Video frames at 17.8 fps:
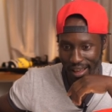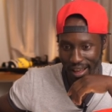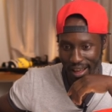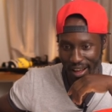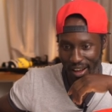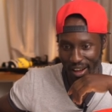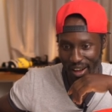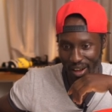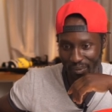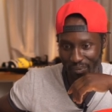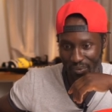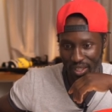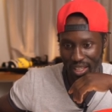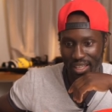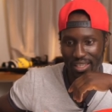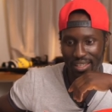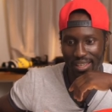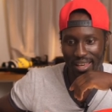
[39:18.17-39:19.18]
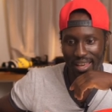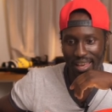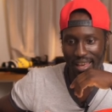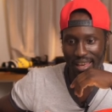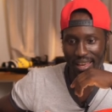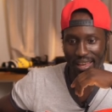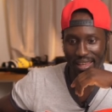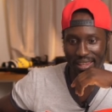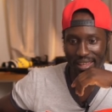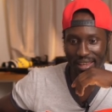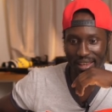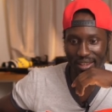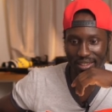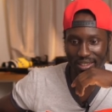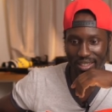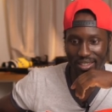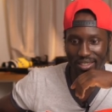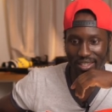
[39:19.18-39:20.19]
man. Um, yeah, the
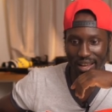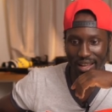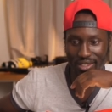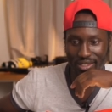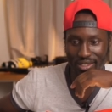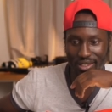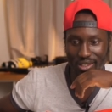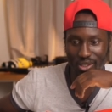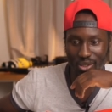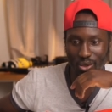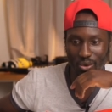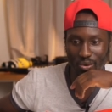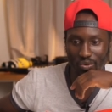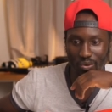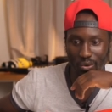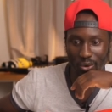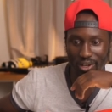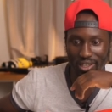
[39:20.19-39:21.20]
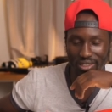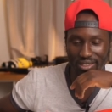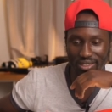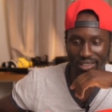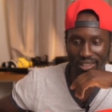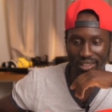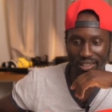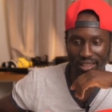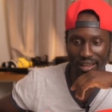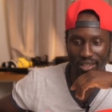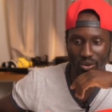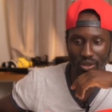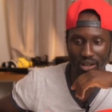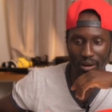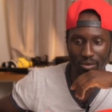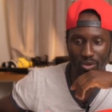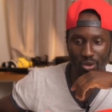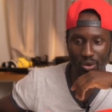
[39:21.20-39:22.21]
Datsun 240Z. That's
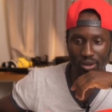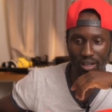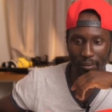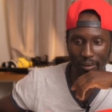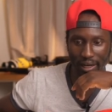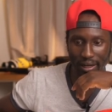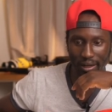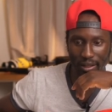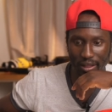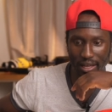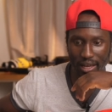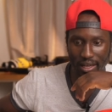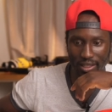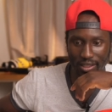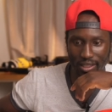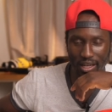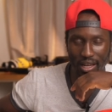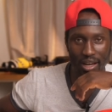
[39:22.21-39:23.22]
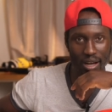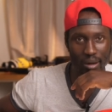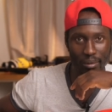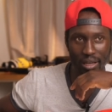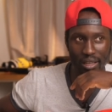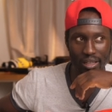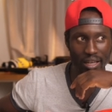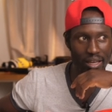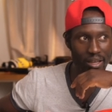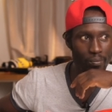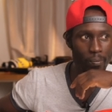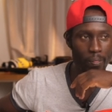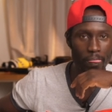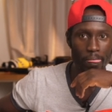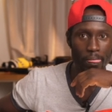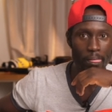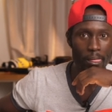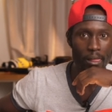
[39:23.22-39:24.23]
what I'm talking about. That is a car, man. Like
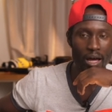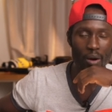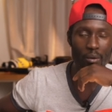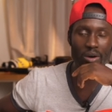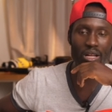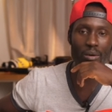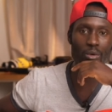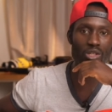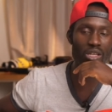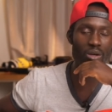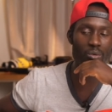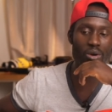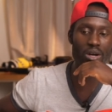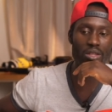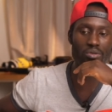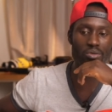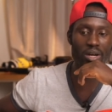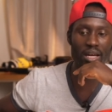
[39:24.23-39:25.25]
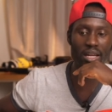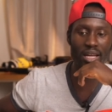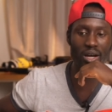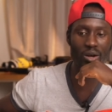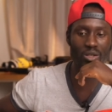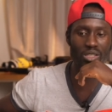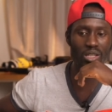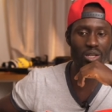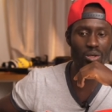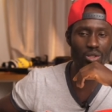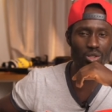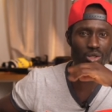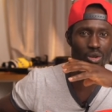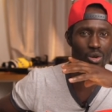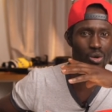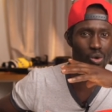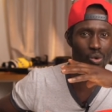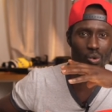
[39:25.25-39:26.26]
I wonder what they're worth right now because it looks
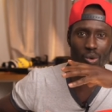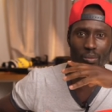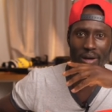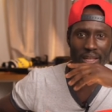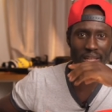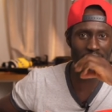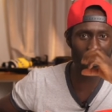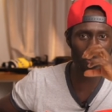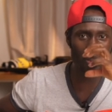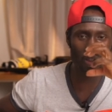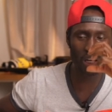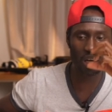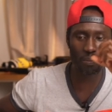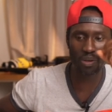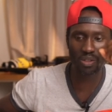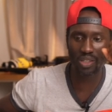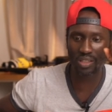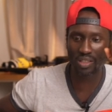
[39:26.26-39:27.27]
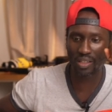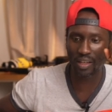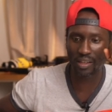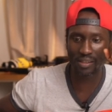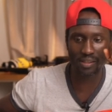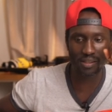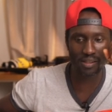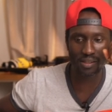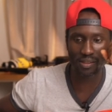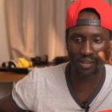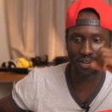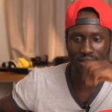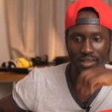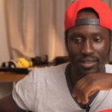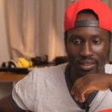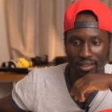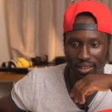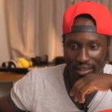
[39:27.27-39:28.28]
so cool, man. That shape is just like, uh.
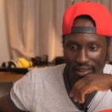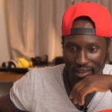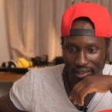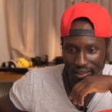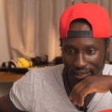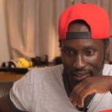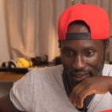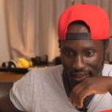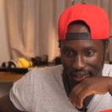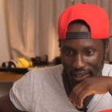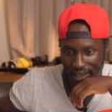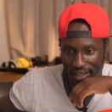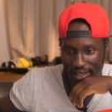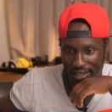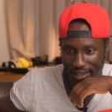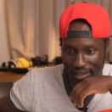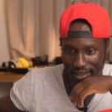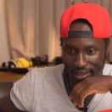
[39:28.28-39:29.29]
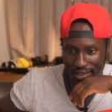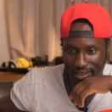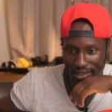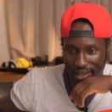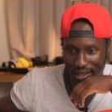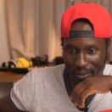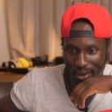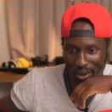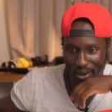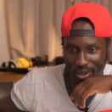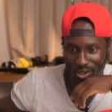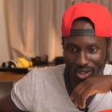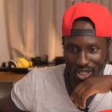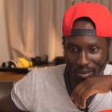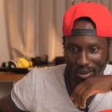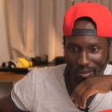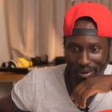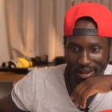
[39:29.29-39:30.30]
yeah, it is sick. We got
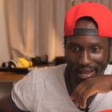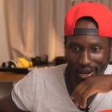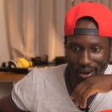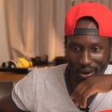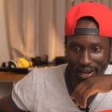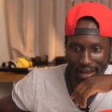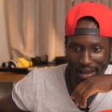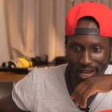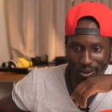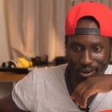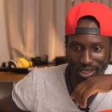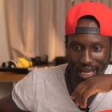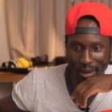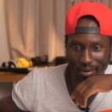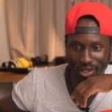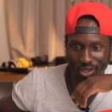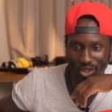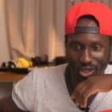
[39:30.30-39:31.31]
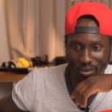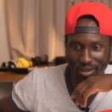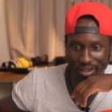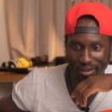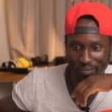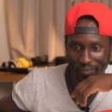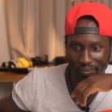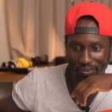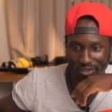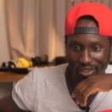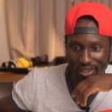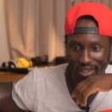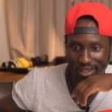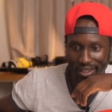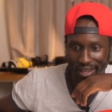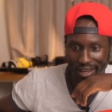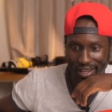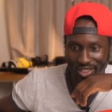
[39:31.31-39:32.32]
Jimmy Blanco in the house. What's happening, Jimmy?
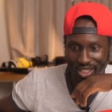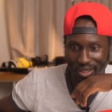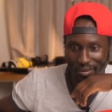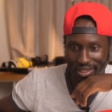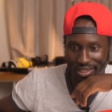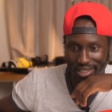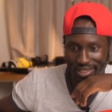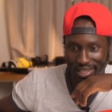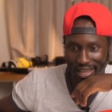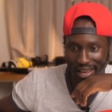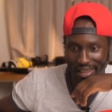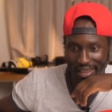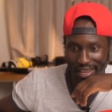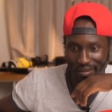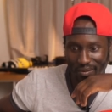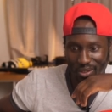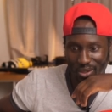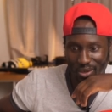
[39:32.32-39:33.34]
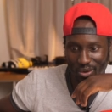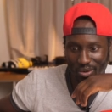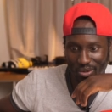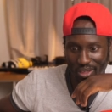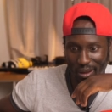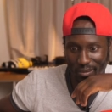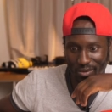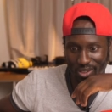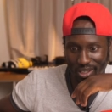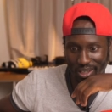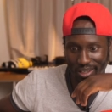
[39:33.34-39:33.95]
Uh, Jimmy says I gave two thumbs,